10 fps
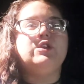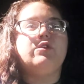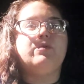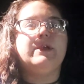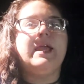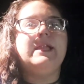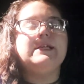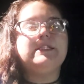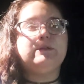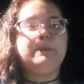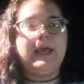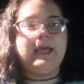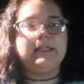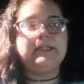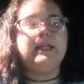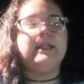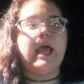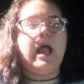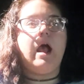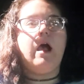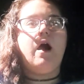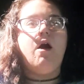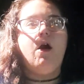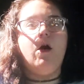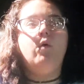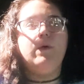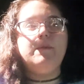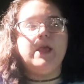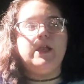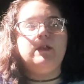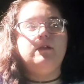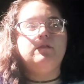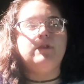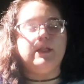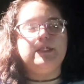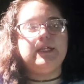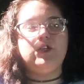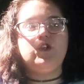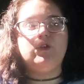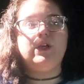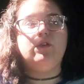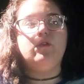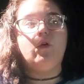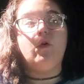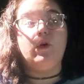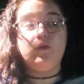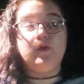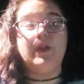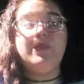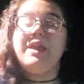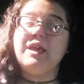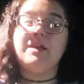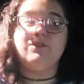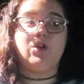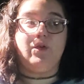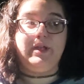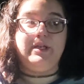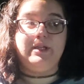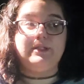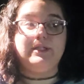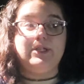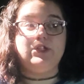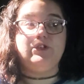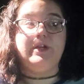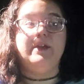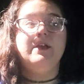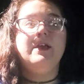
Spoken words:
create a space that all women in this industry, or who are thinking of going into this industry,